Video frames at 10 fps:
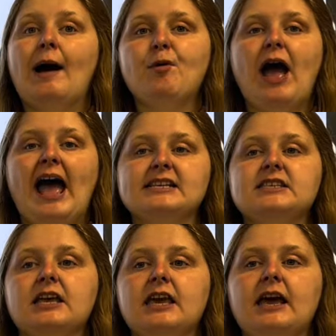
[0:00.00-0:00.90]
gonna ask
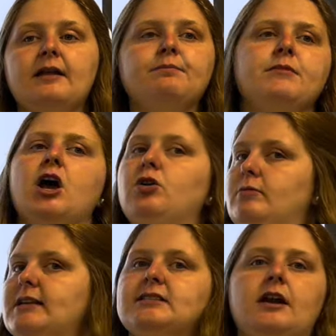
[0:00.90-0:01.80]
again. No,
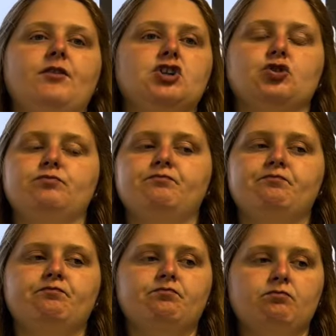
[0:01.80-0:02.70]
that's not a flosser.
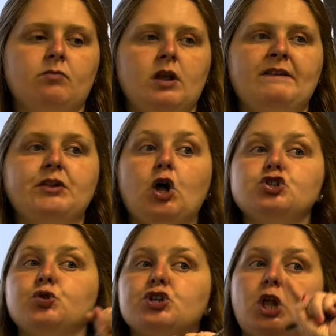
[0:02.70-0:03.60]

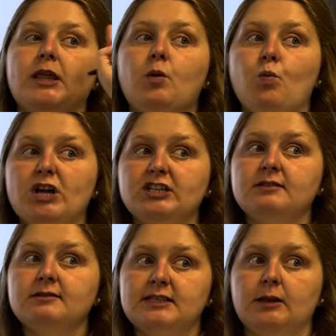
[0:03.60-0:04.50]
Flosser is only in one
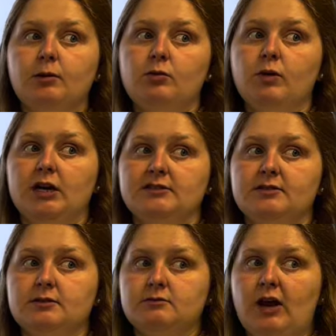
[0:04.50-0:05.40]
syllable
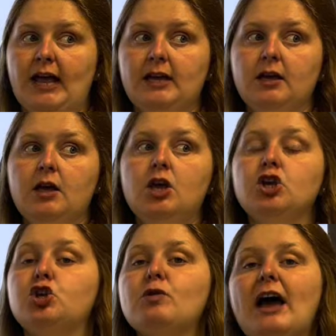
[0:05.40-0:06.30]
words, right?
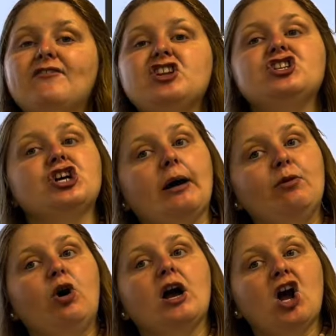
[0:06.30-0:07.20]
You have to
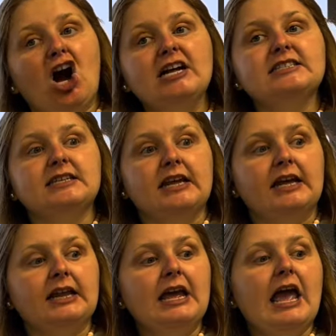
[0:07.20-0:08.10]
double a consonant
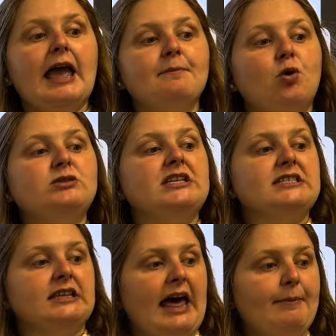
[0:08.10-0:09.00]
in
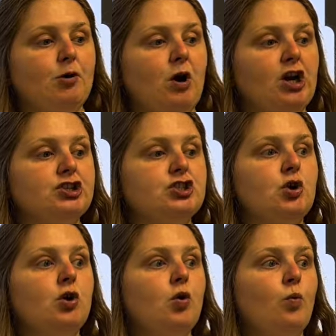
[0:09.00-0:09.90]
multisyllabic words
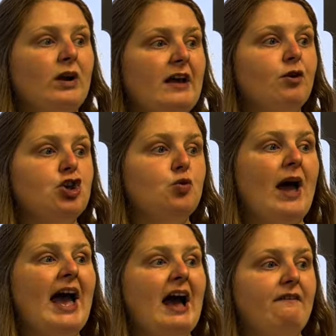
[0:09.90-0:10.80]
whenever you
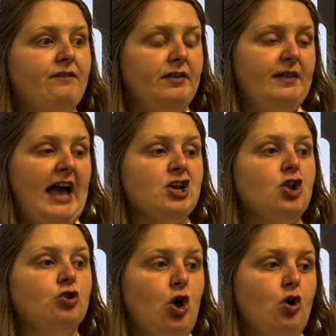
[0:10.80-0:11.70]
have that
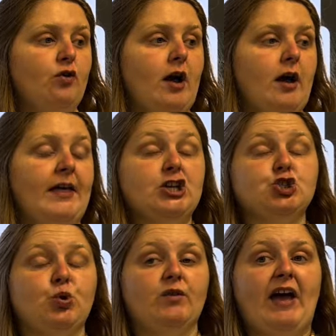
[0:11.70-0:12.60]

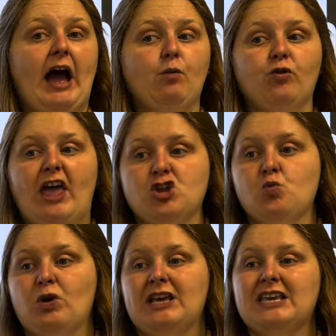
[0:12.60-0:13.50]
short vowel that you
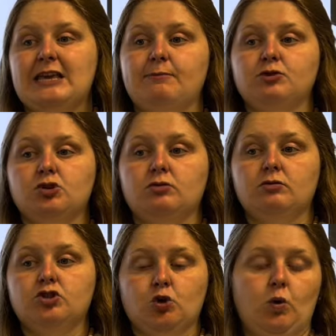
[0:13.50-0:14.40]
want to keep
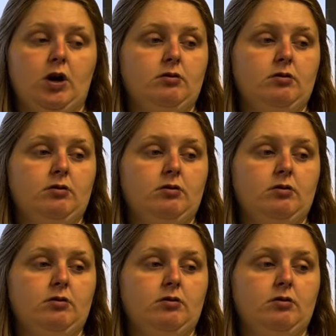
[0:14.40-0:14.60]
short.